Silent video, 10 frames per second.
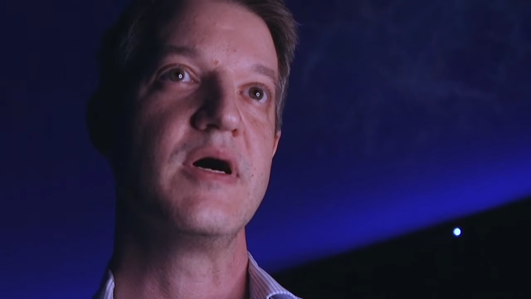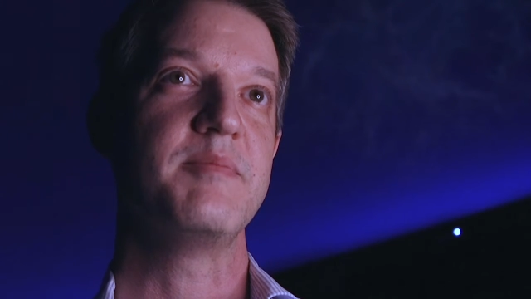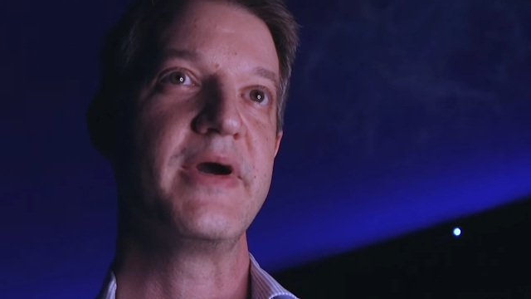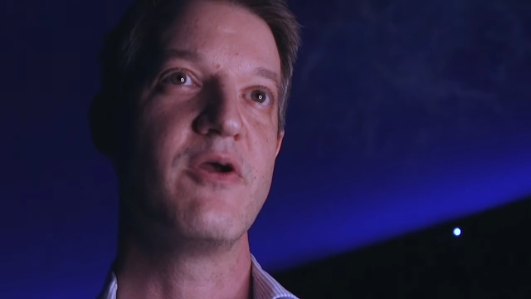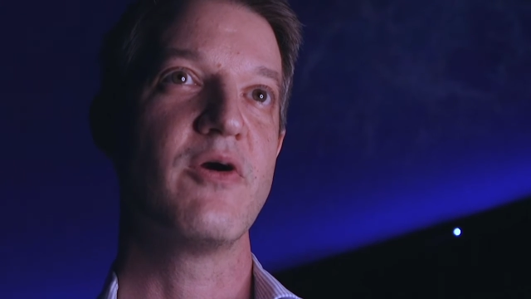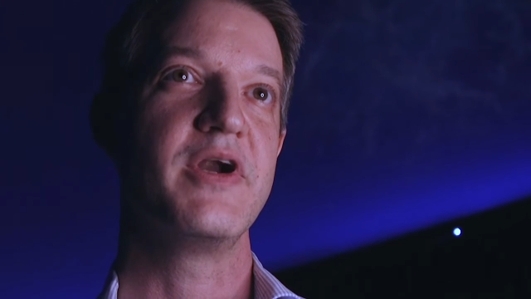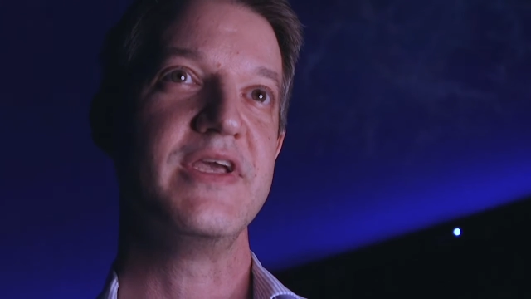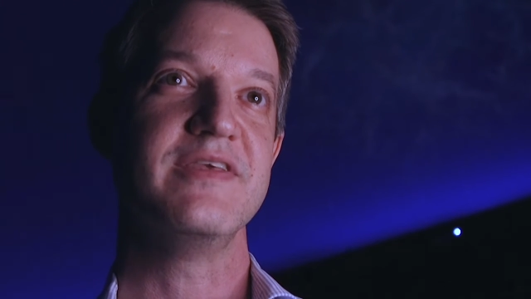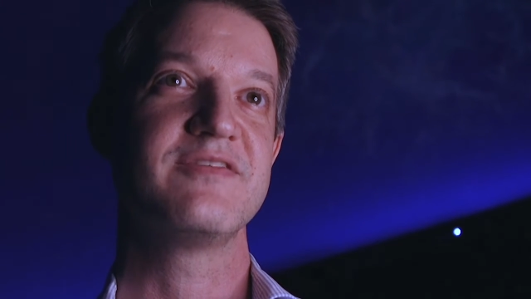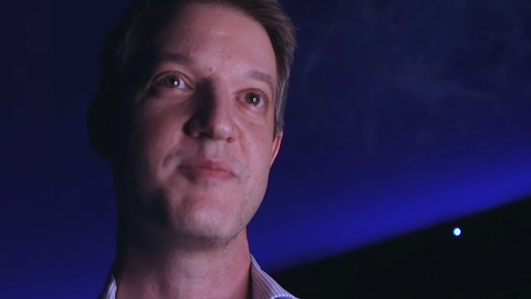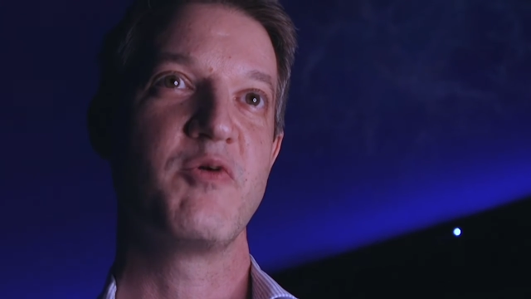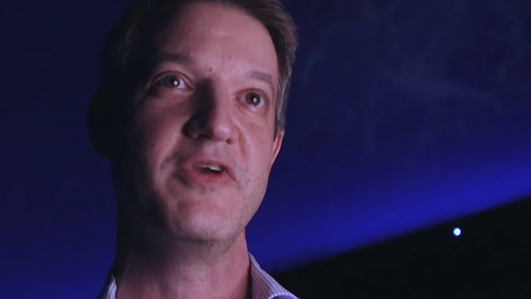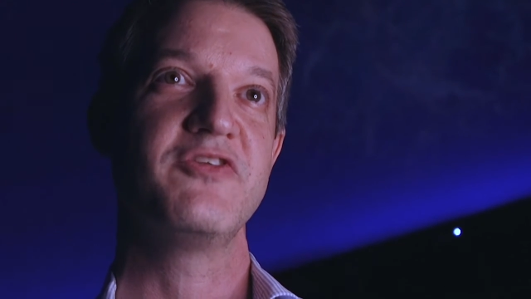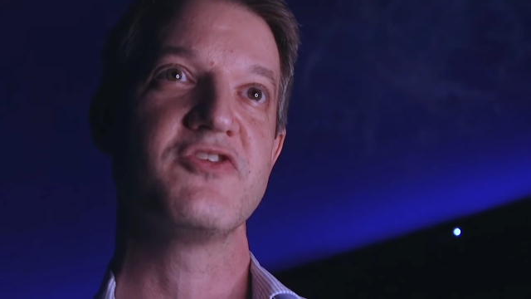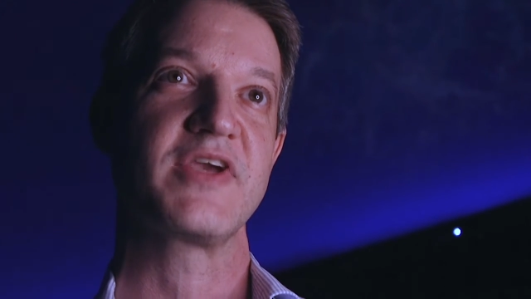Minority Summer
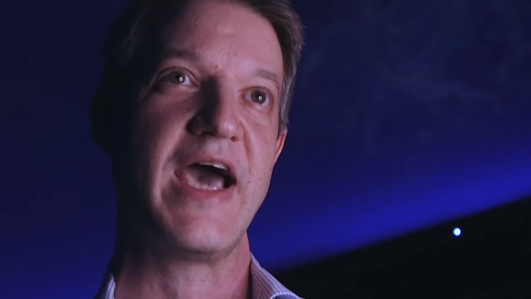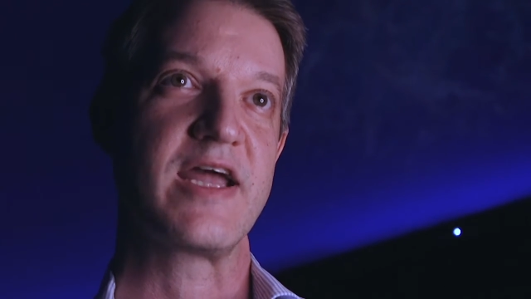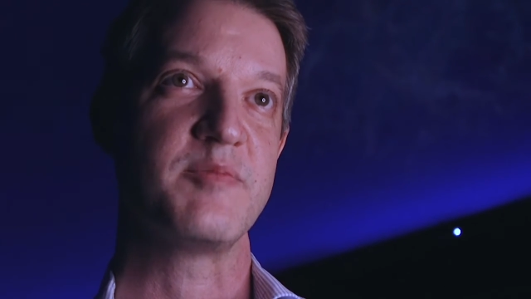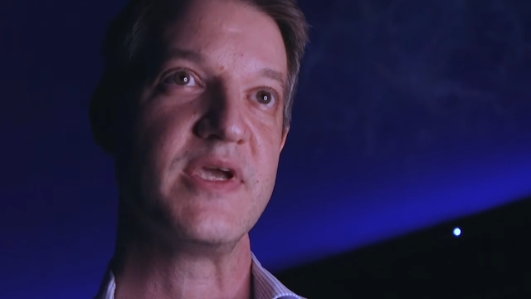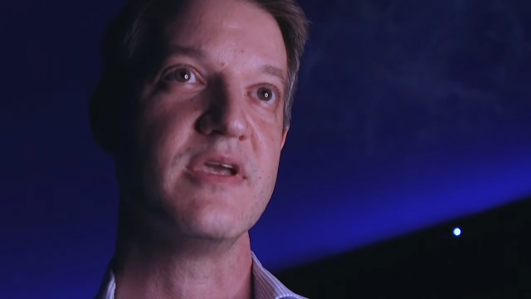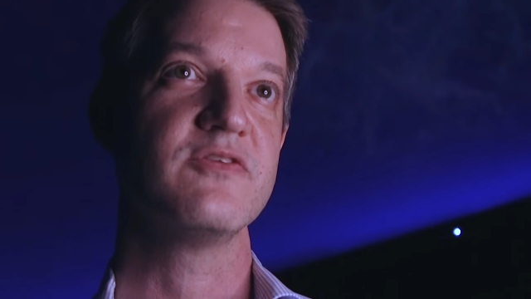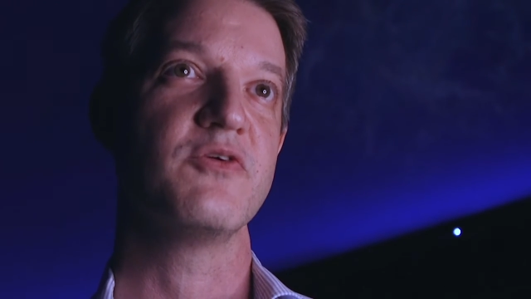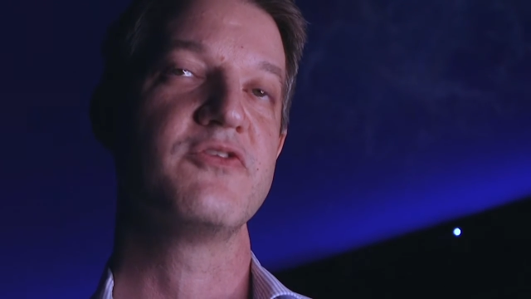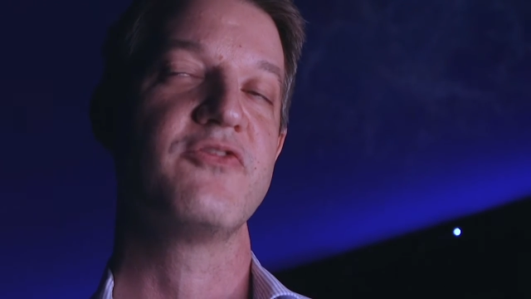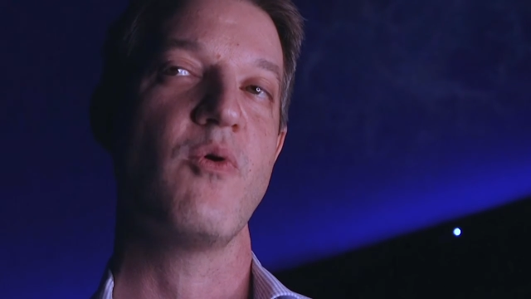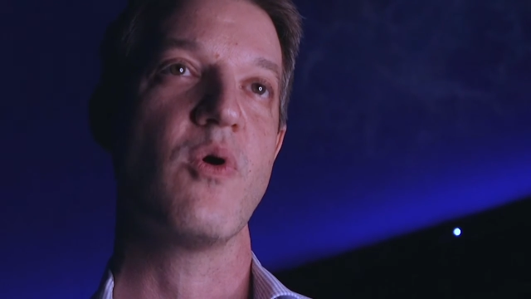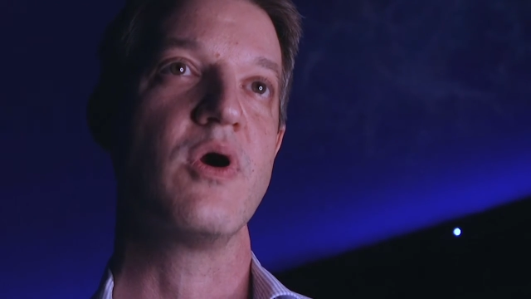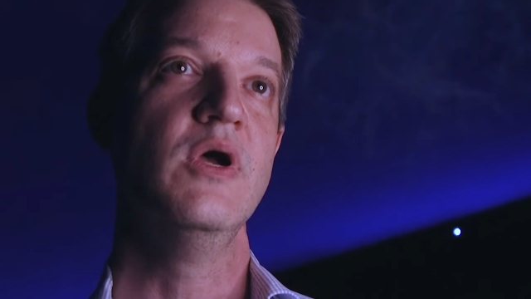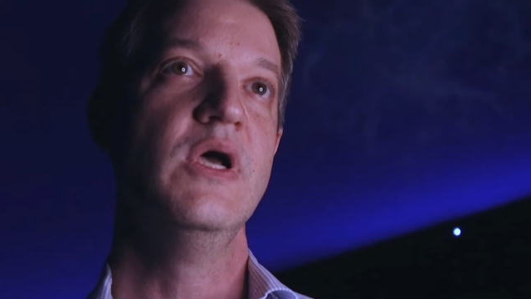Research Academy. So it's for